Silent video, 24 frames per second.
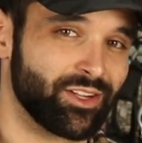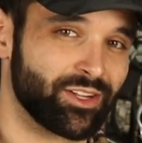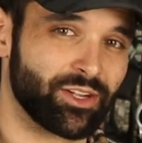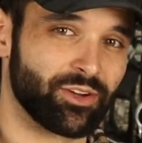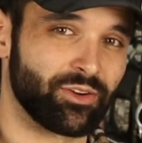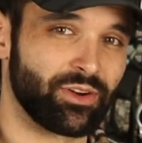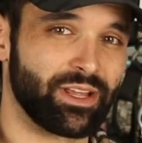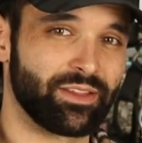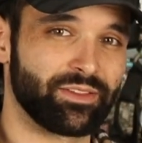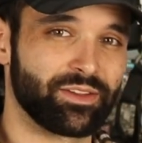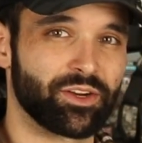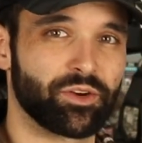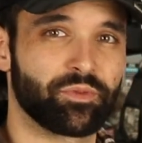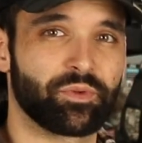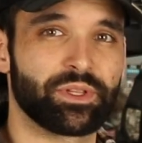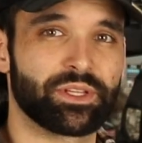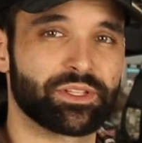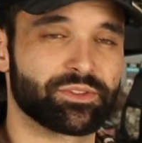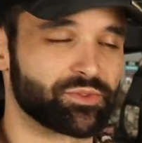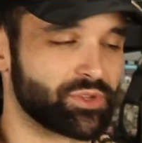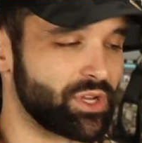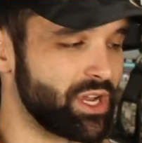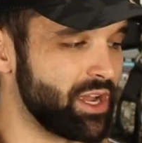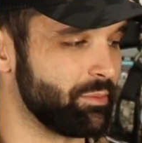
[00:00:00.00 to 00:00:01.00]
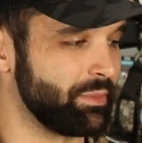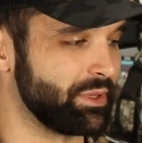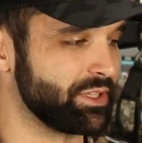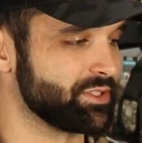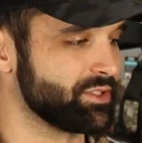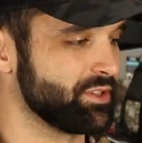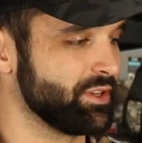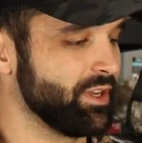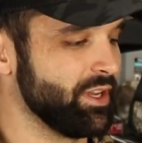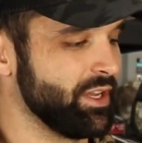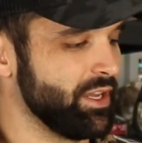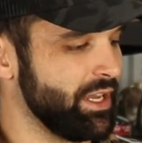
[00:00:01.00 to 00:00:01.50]
go down there, read those
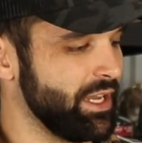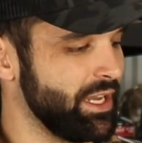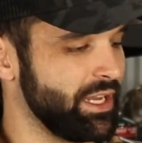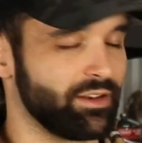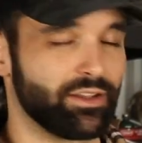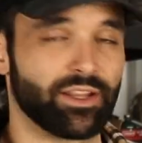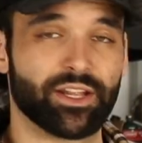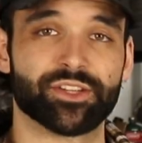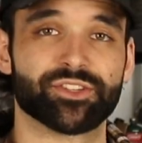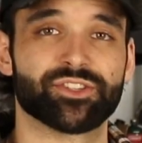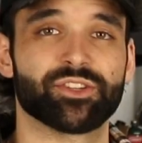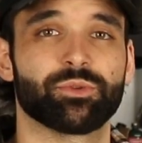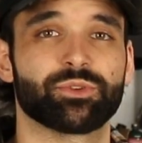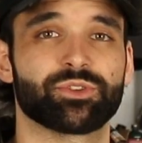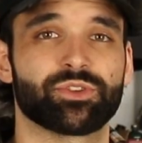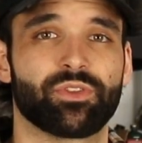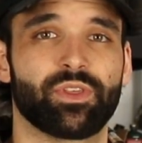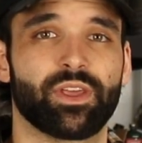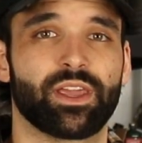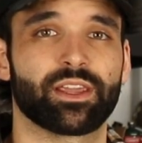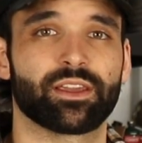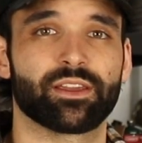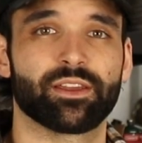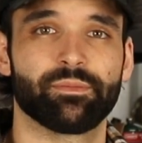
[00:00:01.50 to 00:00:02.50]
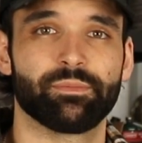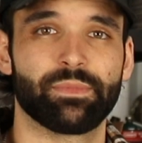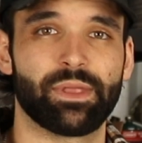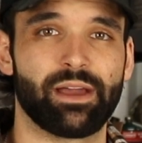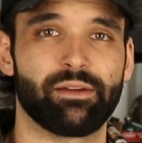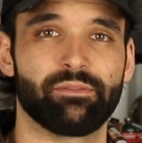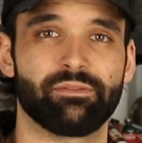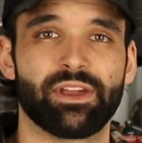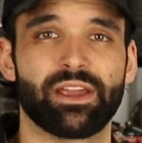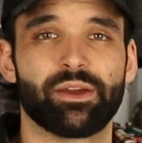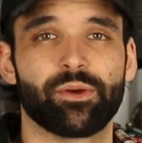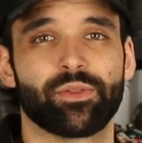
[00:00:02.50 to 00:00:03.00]
comments, and let us know what you think.
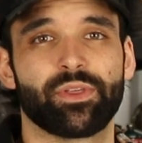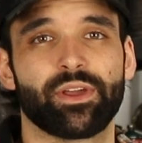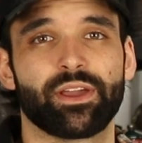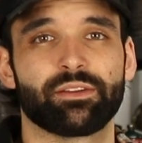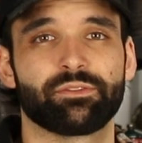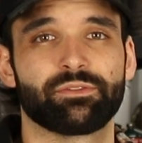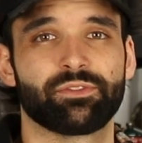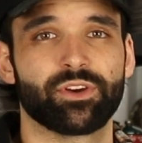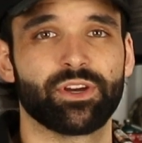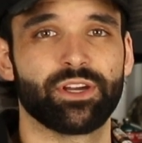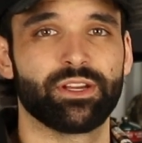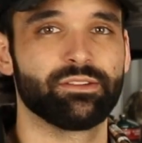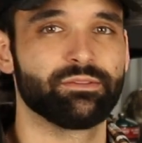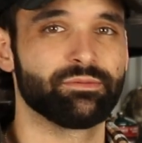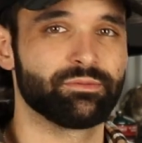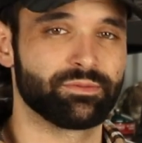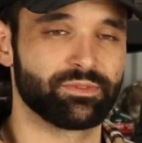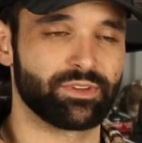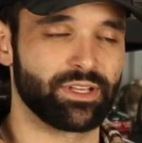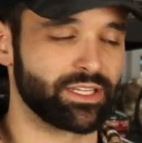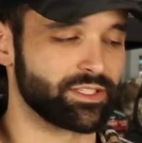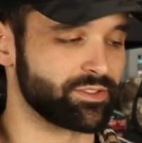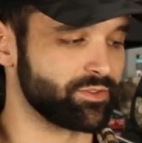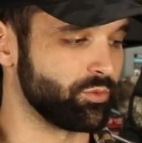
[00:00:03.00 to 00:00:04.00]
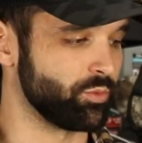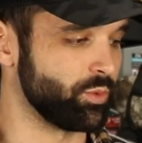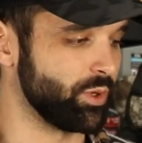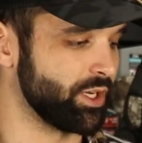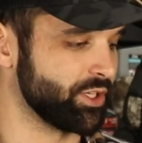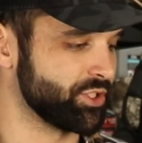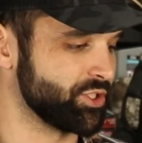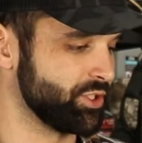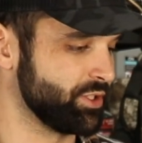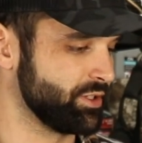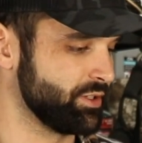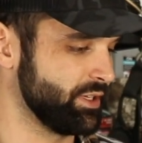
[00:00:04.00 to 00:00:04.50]
I'm Van with Hang Free. Thanks for
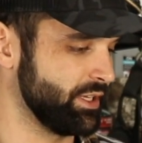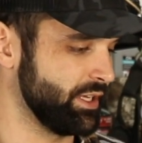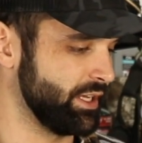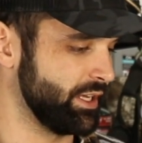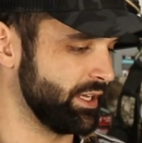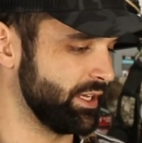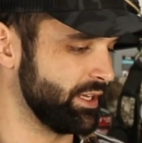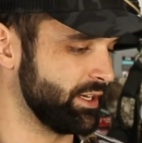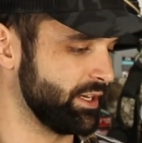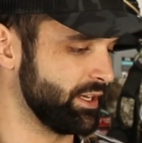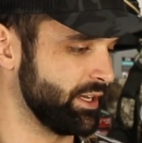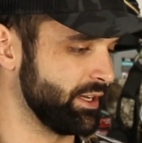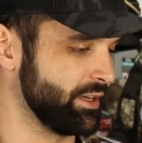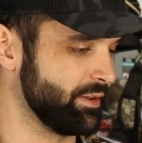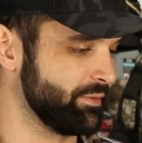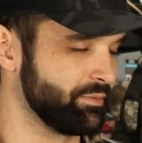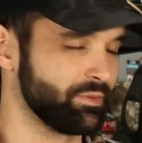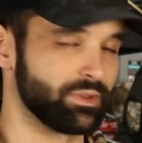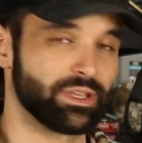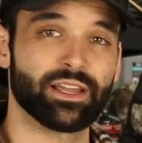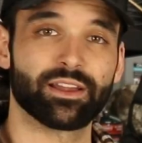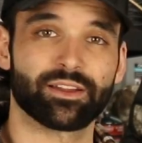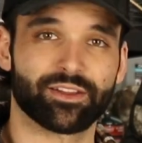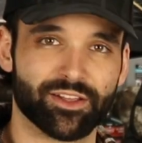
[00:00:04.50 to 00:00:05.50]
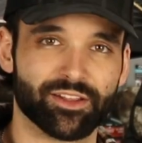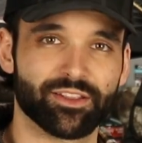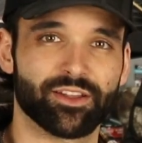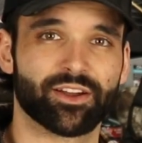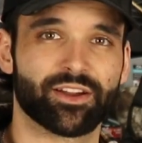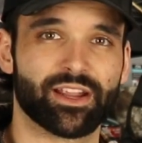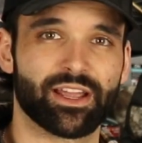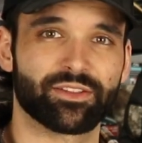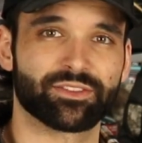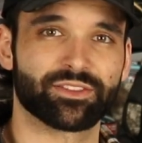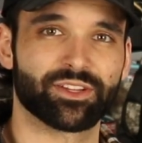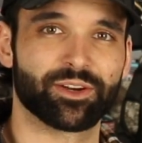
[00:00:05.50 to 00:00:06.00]
watching, and yeah, good
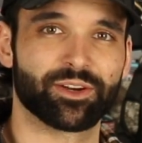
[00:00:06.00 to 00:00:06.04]
luck out